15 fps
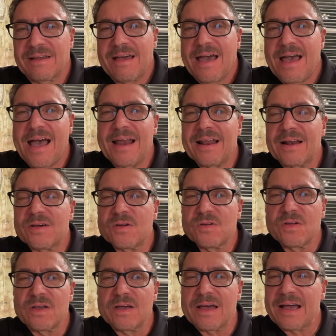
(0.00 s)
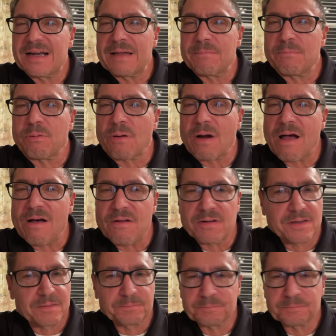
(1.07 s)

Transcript: Hallelujah. And he brought